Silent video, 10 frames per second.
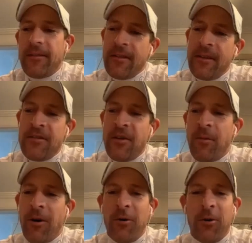he's not
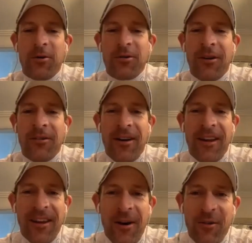my horse, so I'd
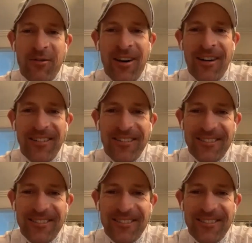rather go with Farnan.